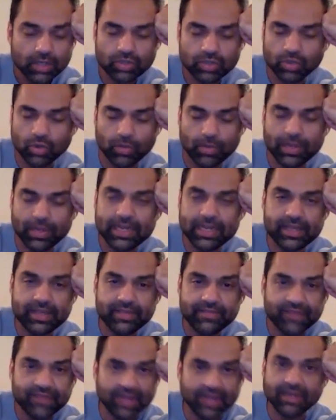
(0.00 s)
so
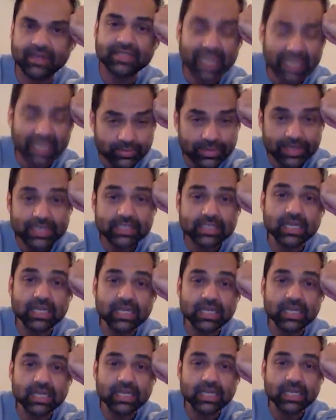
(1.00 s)
many factors, as we
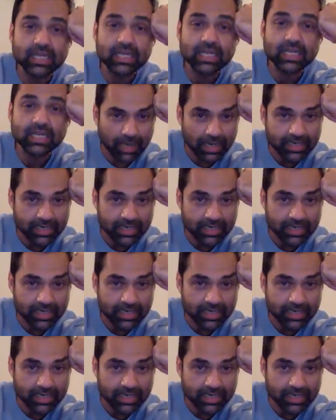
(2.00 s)
discussed, the